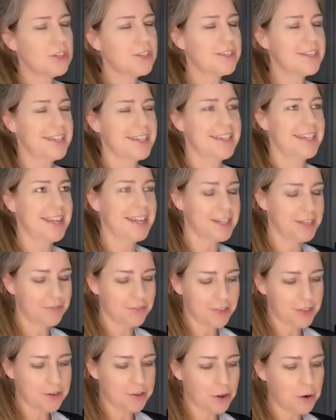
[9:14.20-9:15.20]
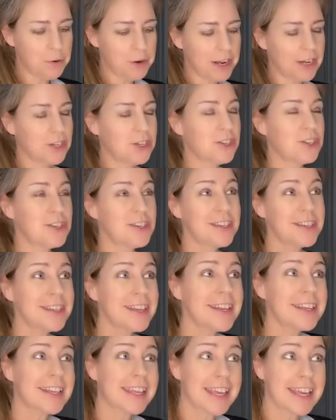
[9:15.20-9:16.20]
She said, thanks for the note. And she
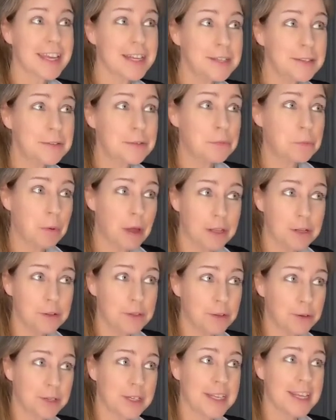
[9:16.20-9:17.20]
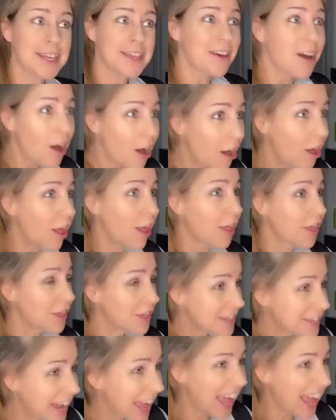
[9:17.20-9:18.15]
said kids swallow their teeth all the